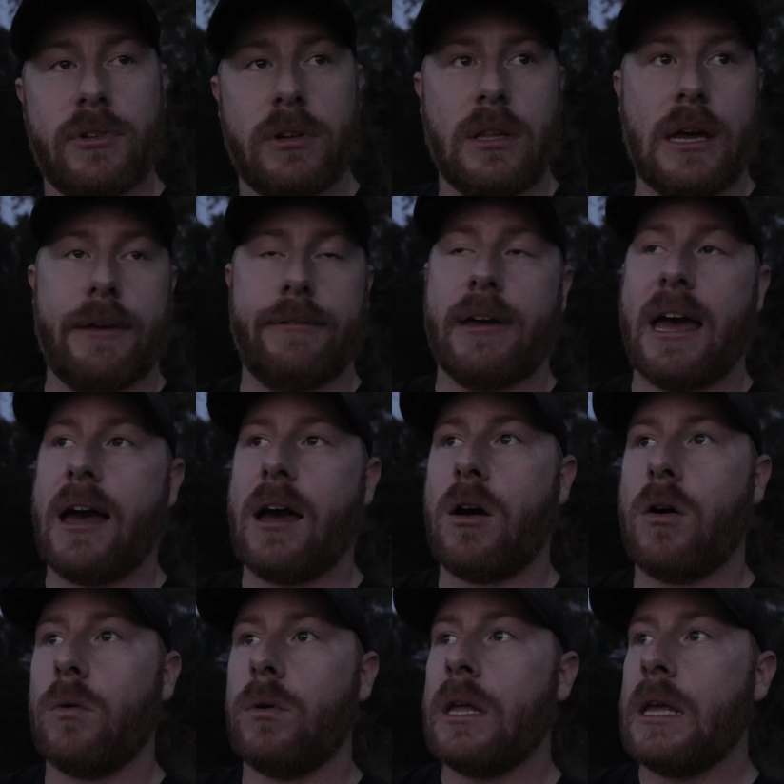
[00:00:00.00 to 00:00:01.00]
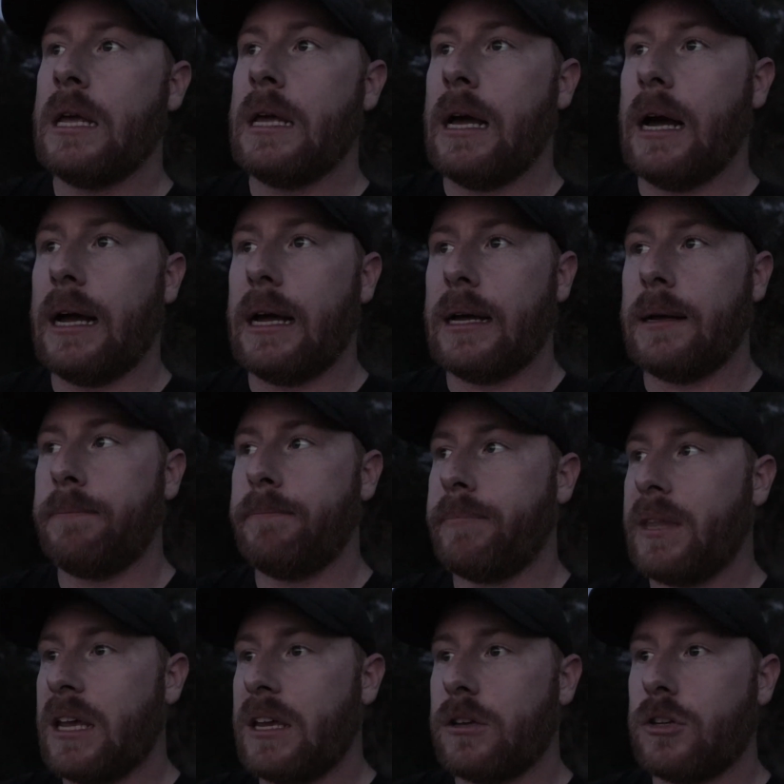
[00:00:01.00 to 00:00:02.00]
their life, how um,
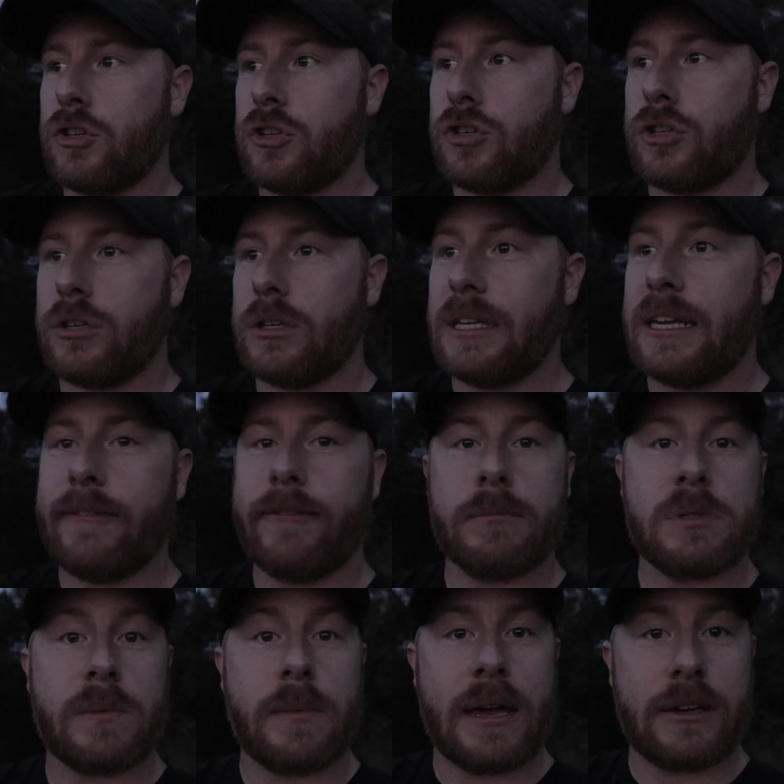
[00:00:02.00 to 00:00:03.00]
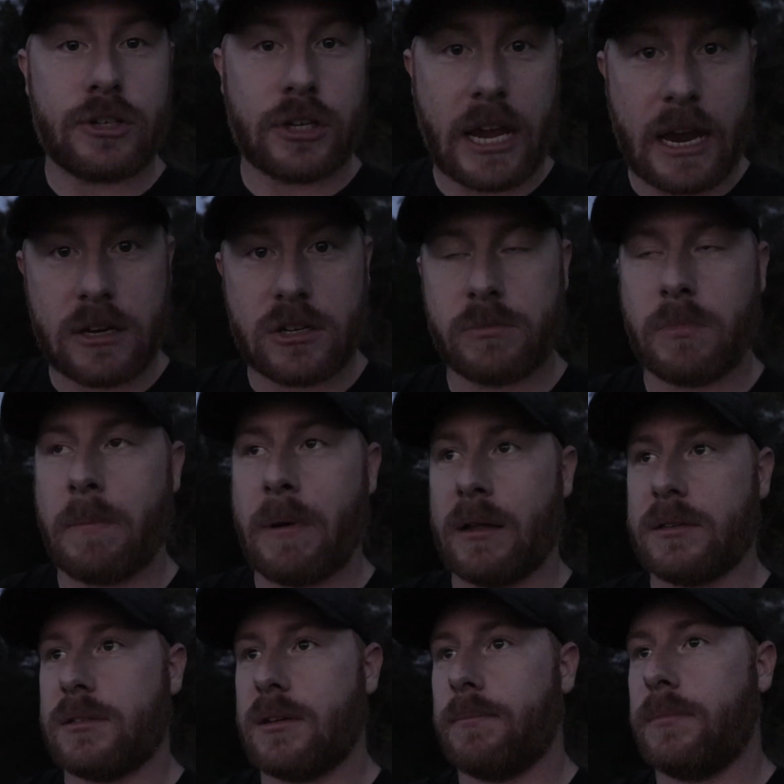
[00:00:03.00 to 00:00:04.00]
give them some education
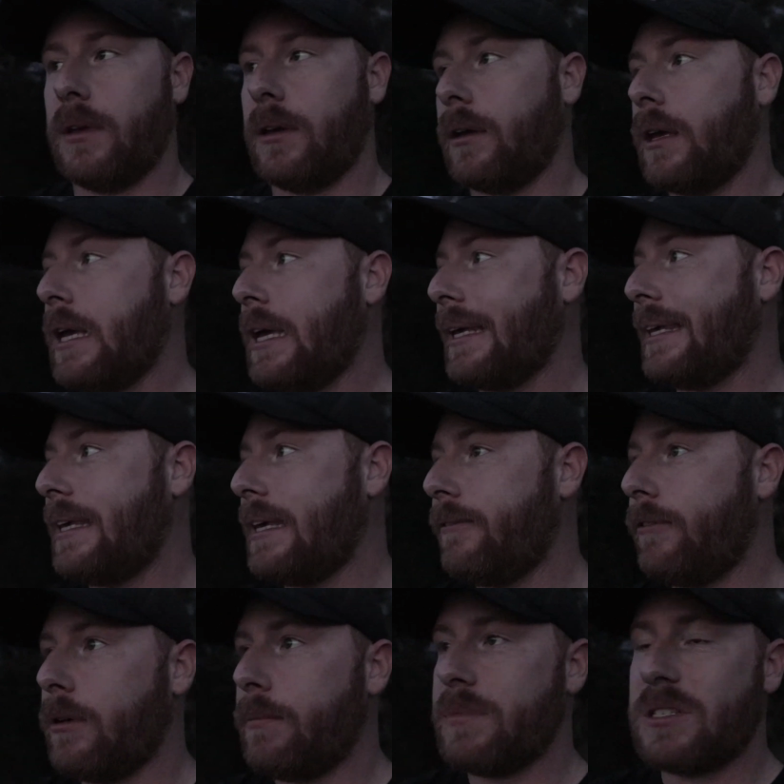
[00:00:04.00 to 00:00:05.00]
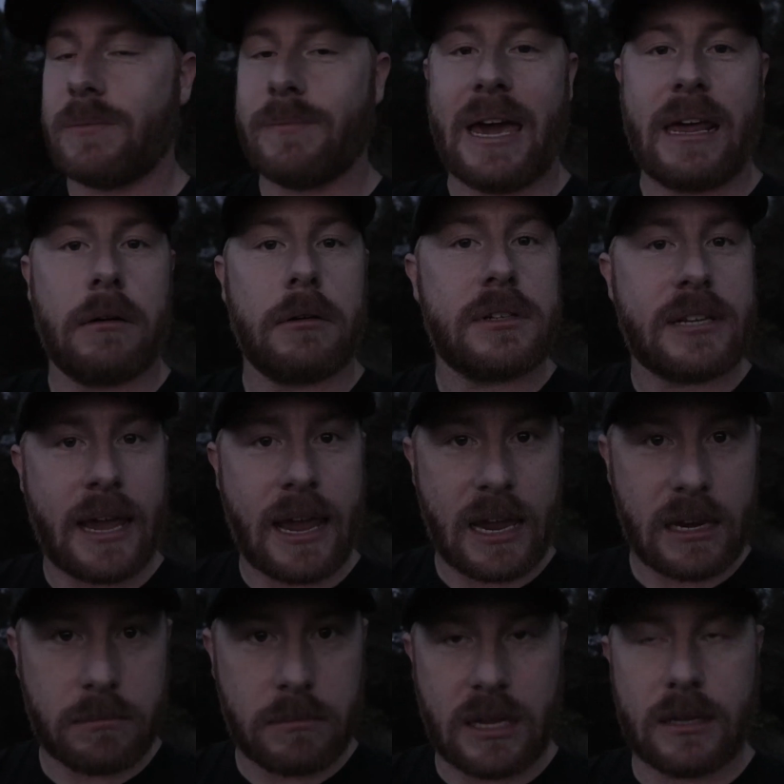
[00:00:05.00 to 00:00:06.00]
about something, give them some
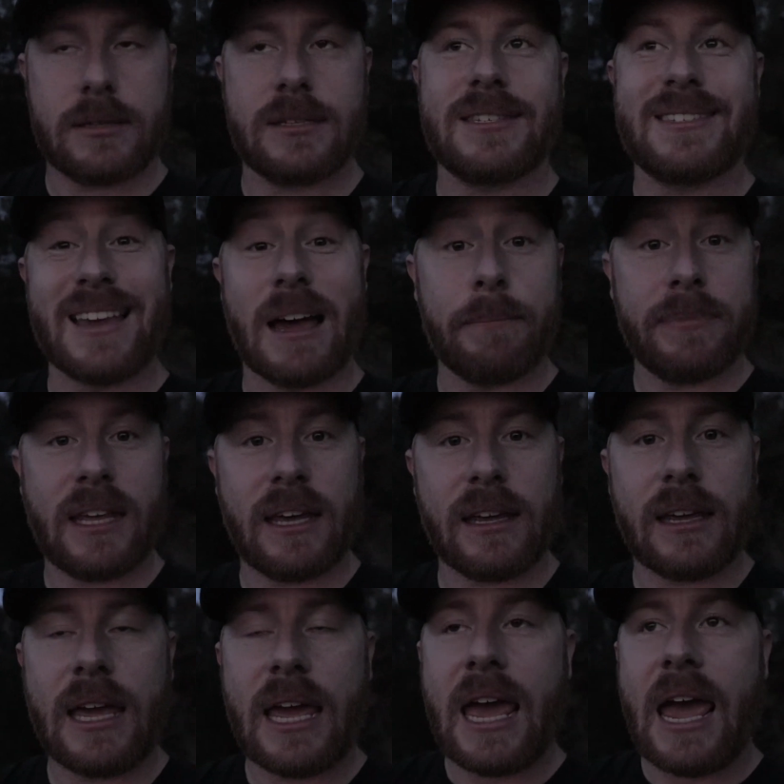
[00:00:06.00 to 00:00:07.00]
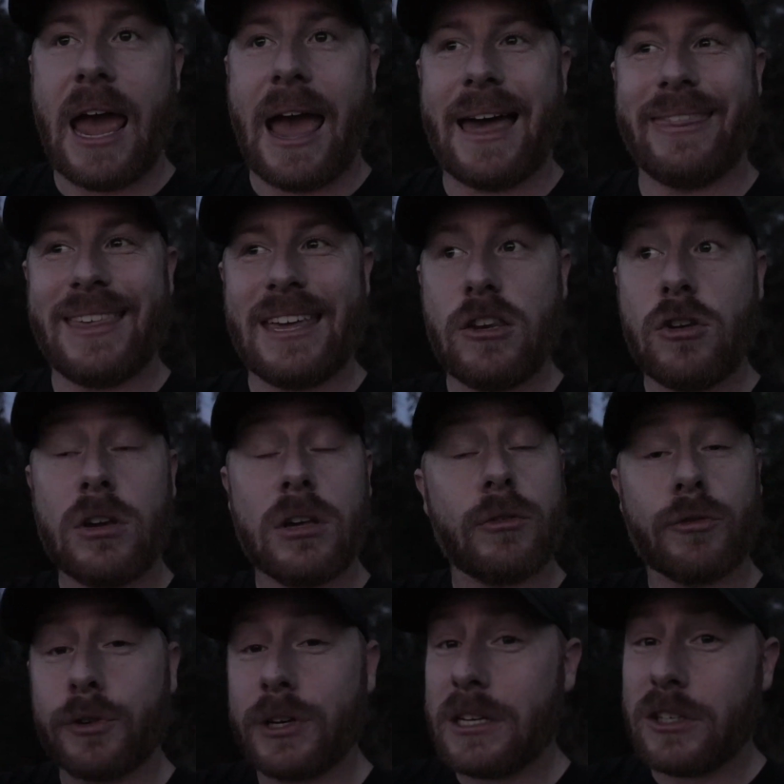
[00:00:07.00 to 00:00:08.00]
entertainment, something, and then you
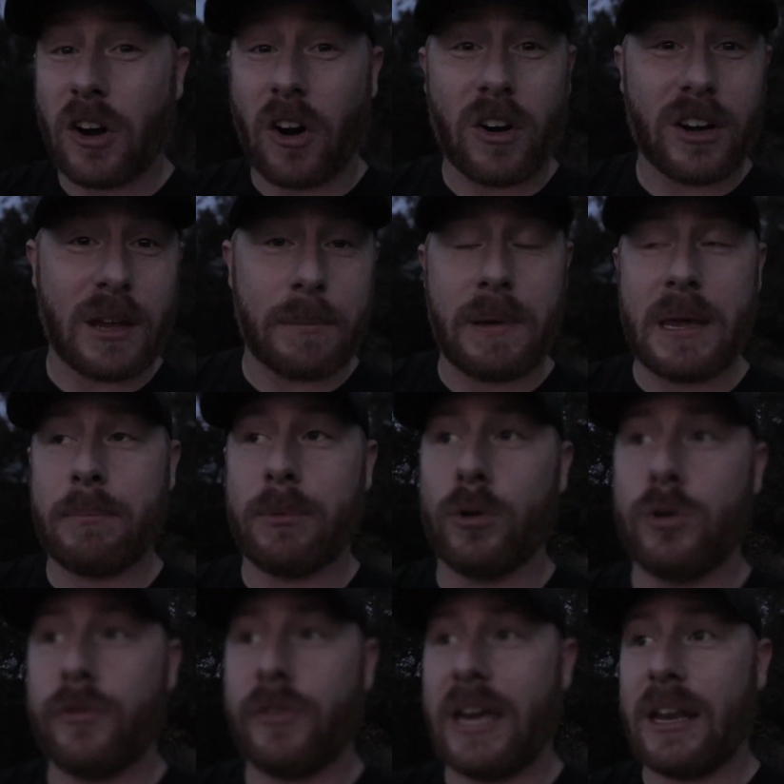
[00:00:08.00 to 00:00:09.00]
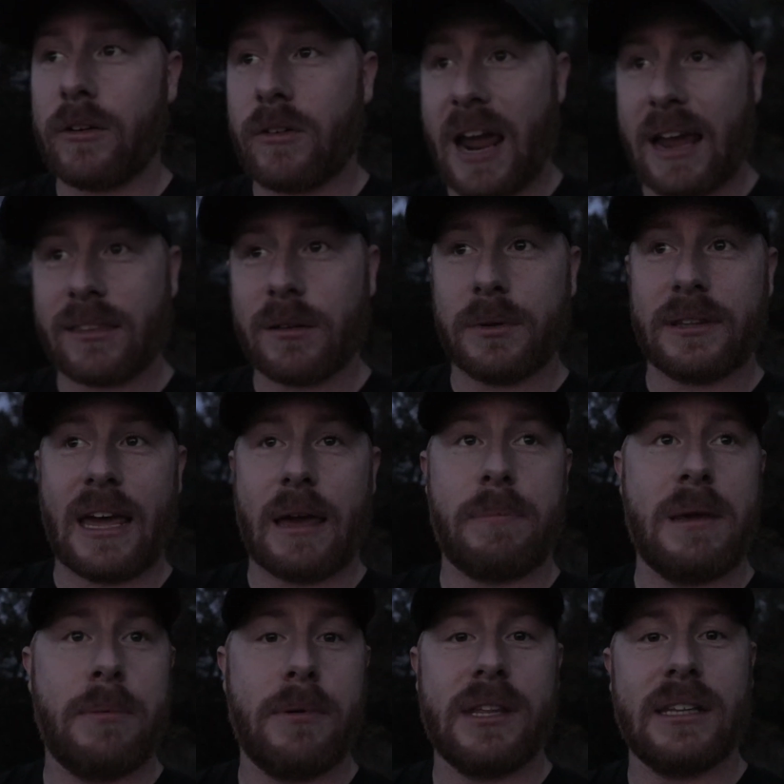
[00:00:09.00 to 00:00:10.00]
can retarget people who've interacted with that,
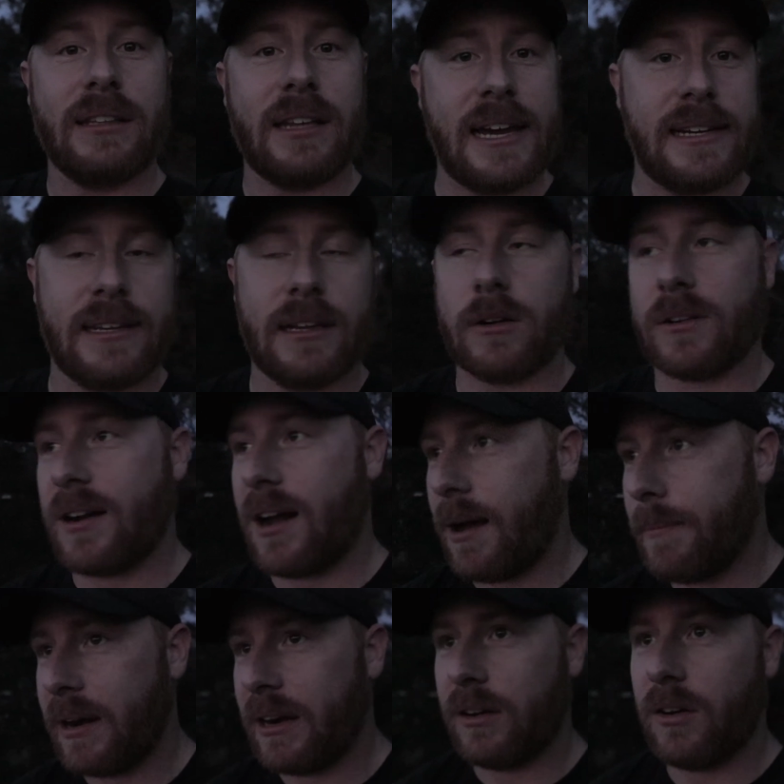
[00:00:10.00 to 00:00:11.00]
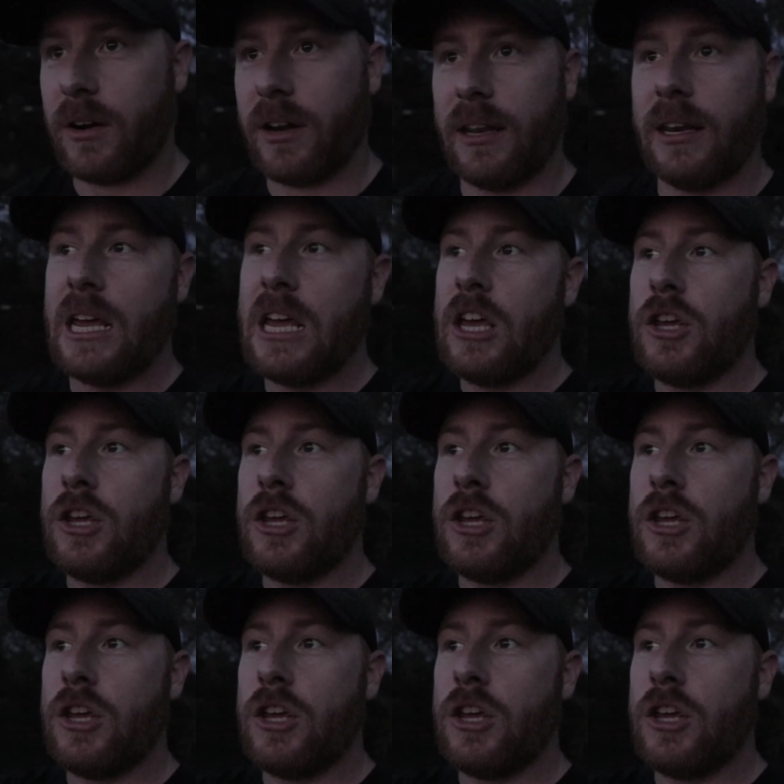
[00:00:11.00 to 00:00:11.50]
people that liked it or commented on it.